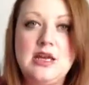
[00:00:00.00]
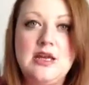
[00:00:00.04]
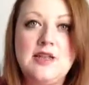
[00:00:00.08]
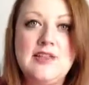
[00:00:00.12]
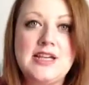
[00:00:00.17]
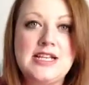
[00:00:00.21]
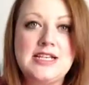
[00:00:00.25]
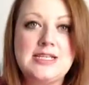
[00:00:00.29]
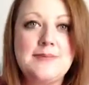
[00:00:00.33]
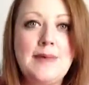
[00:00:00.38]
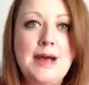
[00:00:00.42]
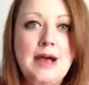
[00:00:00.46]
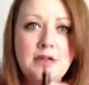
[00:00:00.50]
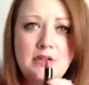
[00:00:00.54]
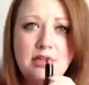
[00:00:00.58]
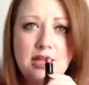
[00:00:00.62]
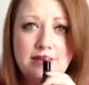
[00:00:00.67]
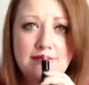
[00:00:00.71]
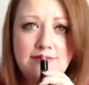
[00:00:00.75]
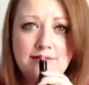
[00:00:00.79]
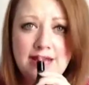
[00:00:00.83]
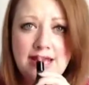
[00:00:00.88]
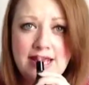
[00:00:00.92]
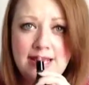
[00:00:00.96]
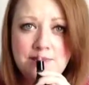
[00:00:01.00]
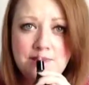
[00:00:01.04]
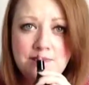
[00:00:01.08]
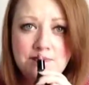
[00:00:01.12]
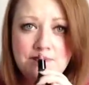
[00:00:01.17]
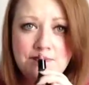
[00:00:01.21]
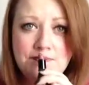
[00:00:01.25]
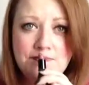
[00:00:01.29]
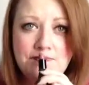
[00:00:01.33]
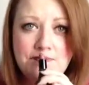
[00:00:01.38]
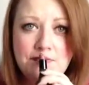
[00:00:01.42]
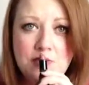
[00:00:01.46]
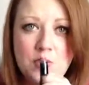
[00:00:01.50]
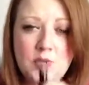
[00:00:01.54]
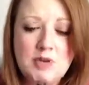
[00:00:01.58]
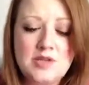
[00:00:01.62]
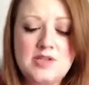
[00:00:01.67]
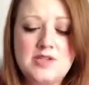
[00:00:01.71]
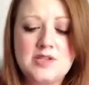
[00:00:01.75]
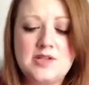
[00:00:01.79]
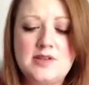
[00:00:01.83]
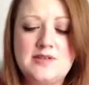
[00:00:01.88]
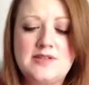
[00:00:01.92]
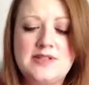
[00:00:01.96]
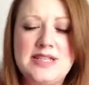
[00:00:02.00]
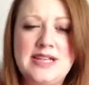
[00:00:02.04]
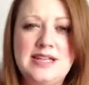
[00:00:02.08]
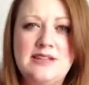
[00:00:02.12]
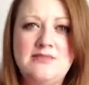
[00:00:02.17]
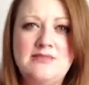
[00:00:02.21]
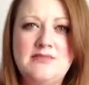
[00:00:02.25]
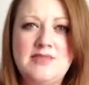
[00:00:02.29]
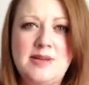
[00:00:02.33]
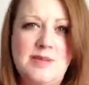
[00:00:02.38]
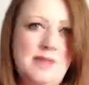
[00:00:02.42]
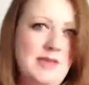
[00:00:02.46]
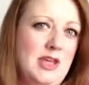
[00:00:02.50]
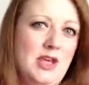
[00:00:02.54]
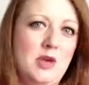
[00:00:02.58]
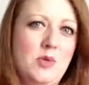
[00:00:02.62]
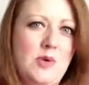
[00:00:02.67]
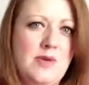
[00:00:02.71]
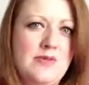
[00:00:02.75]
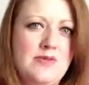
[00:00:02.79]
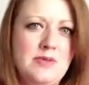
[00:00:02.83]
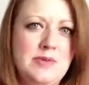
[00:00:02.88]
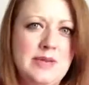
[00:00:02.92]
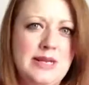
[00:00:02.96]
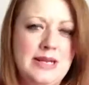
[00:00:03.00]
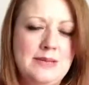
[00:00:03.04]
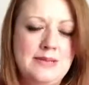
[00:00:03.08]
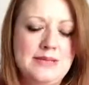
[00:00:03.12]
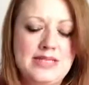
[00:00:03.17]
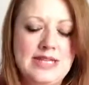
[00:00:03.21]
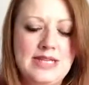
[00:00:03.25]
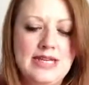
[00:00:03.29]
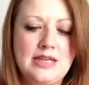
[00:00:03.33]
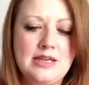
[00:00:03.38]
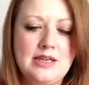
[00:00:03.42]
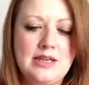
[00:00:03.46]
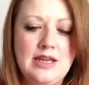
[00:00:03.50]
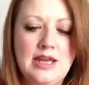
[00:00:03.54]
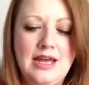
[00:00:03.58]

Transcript: They smell lovely, which is obviously something you want from your lipstick.